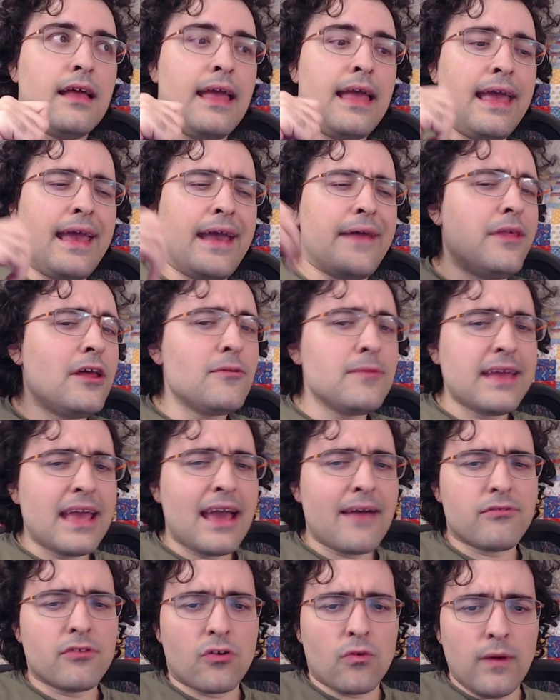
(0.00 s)
and then we
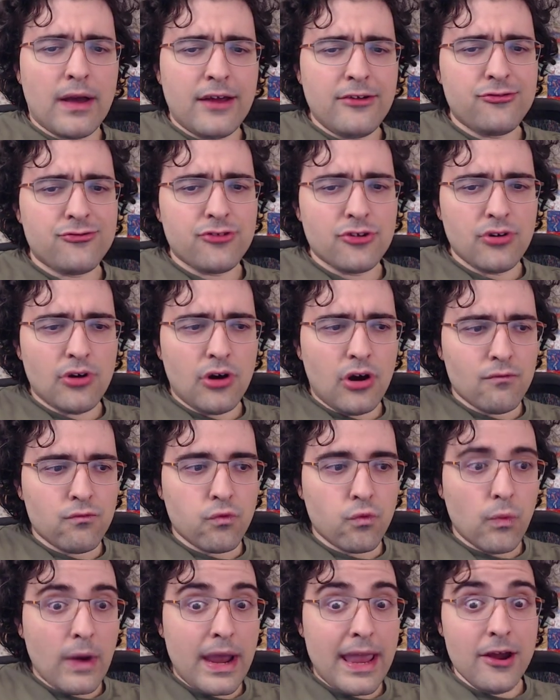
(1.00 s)
have the question
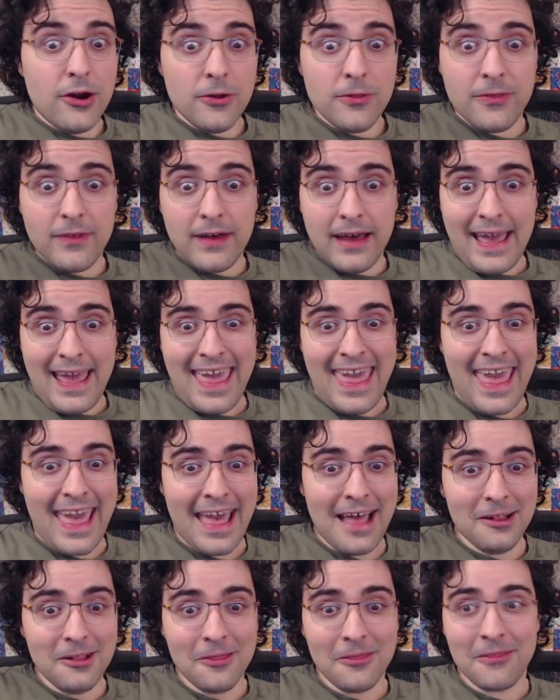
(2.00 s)
of where the
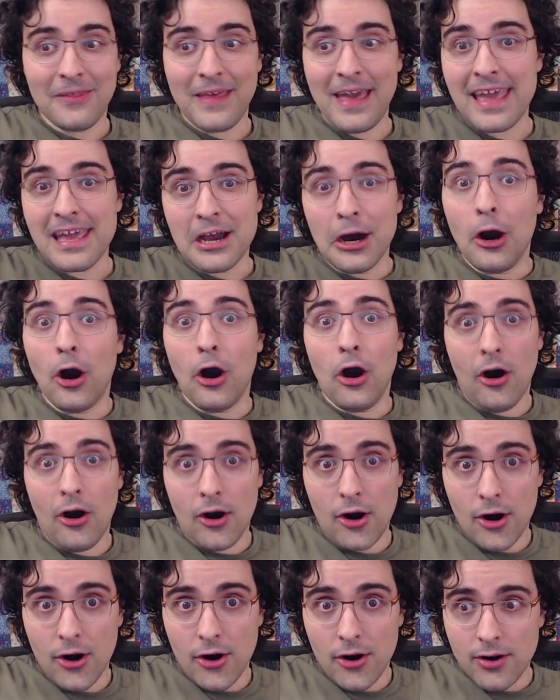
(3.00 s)
hell they
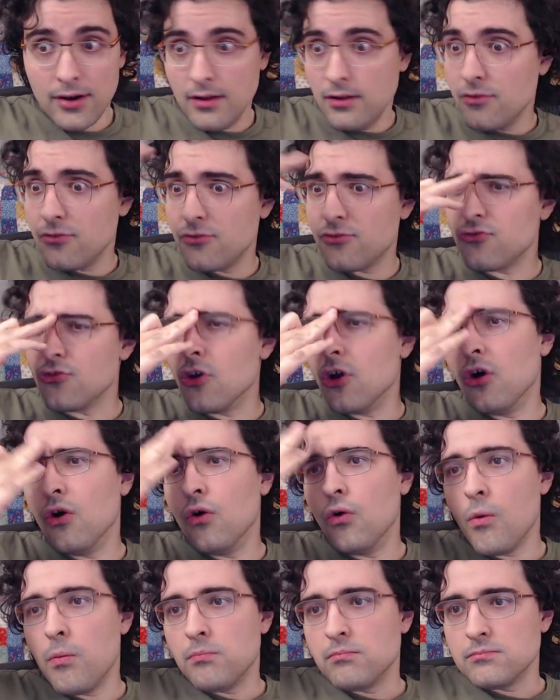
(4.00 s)
are.
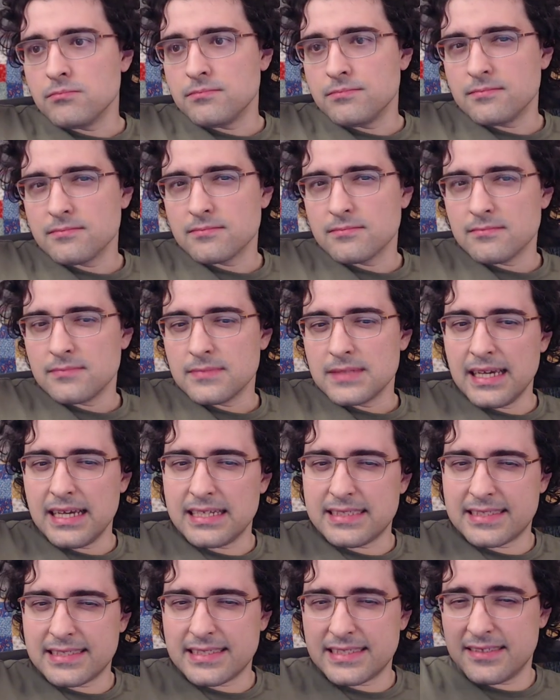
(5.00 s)
So
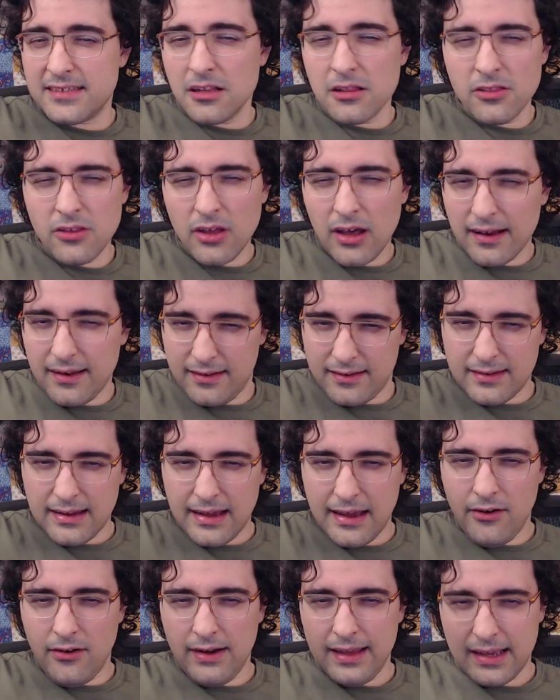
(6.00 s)
it's still not
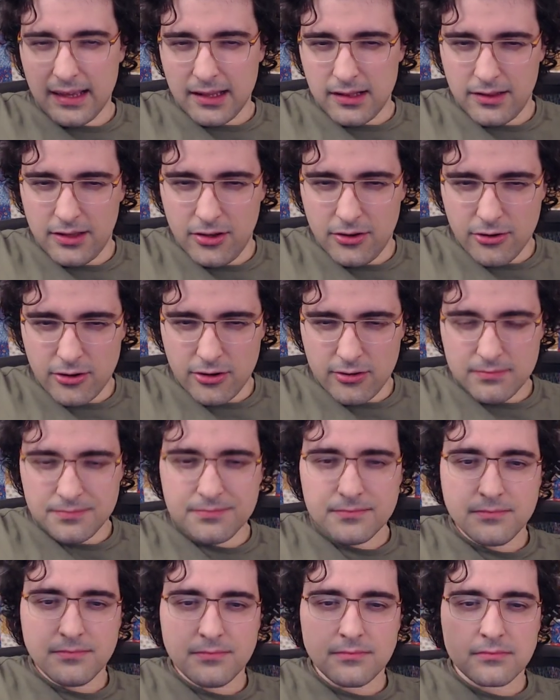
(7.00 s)
entirely clear
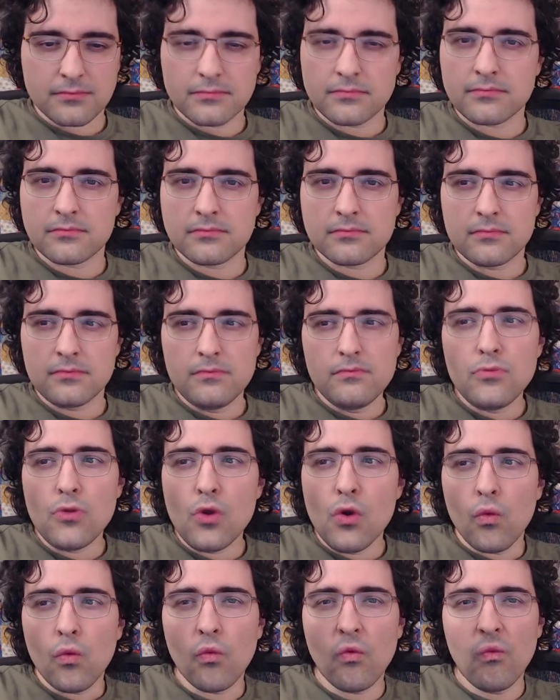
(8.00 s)

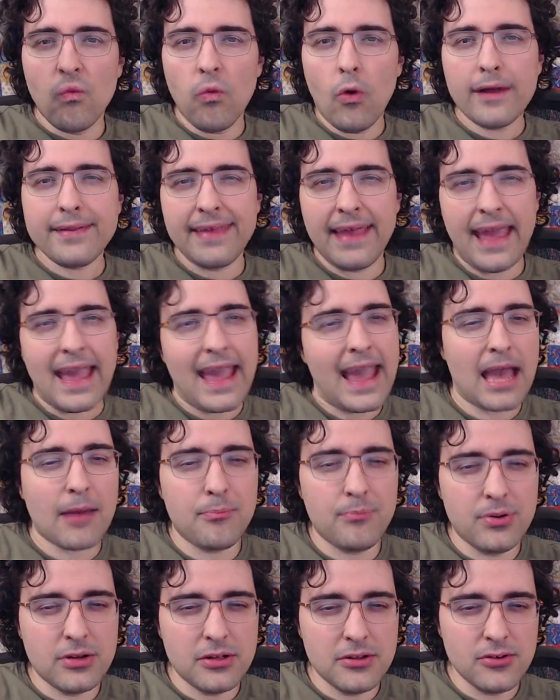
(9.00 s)
what
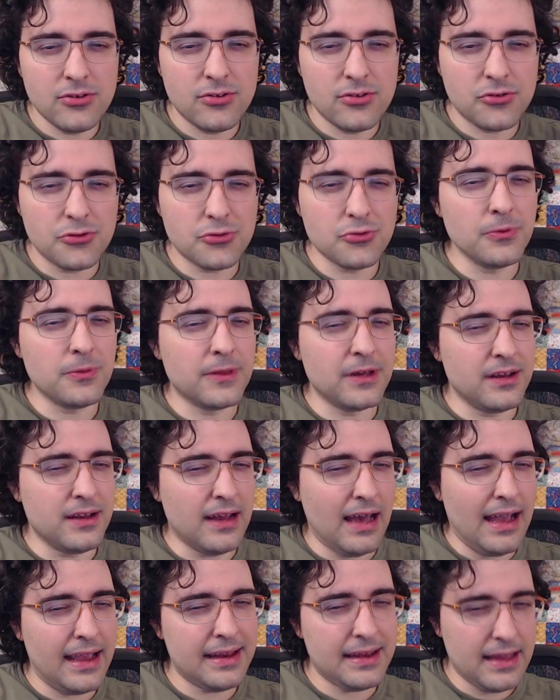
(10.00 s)
happened to the
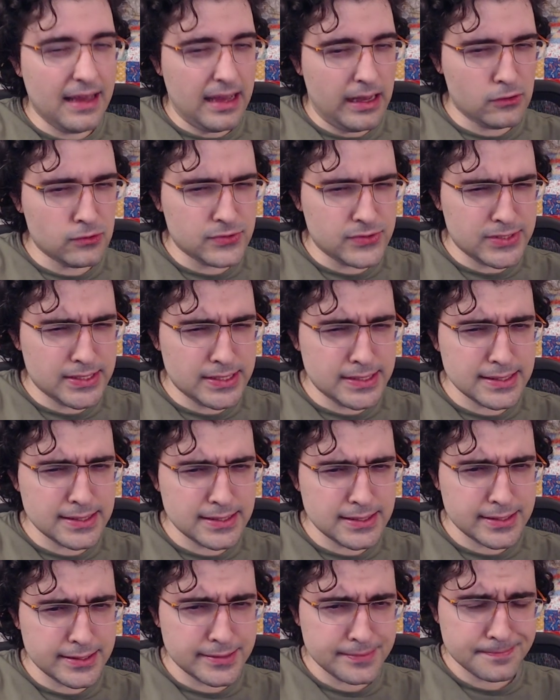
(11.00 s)
nine
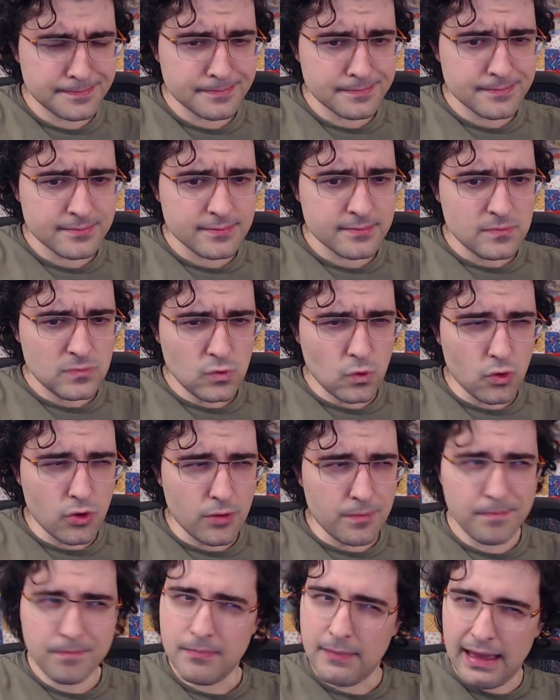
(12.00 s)
houses,
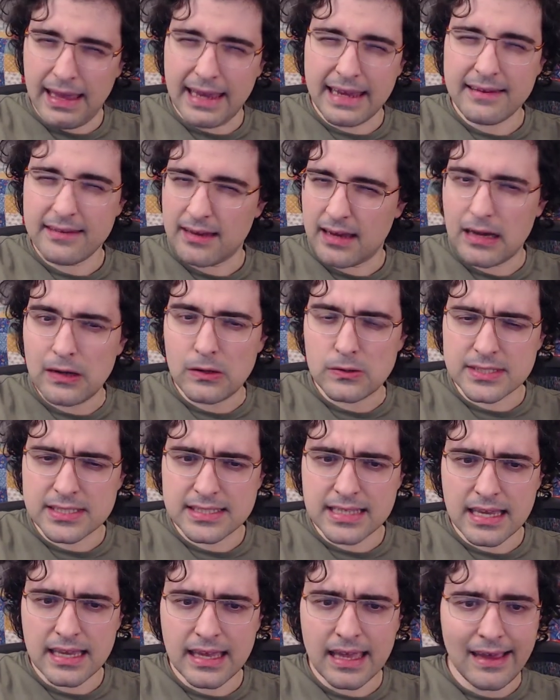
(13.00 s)
or eight houses,
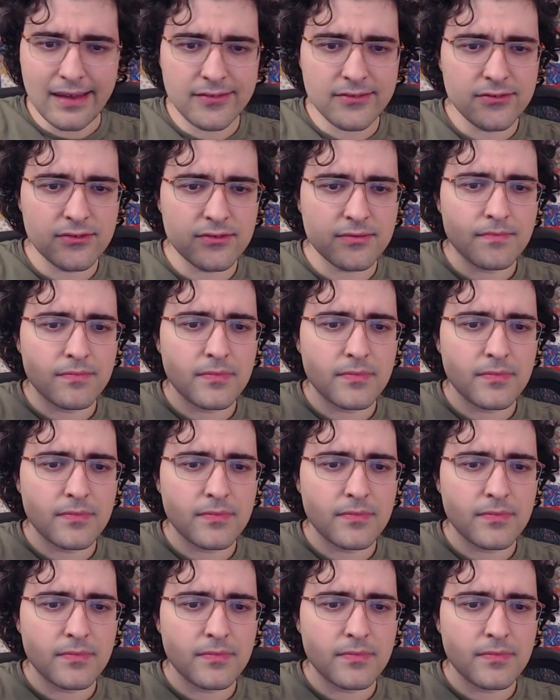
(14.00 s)
I guess,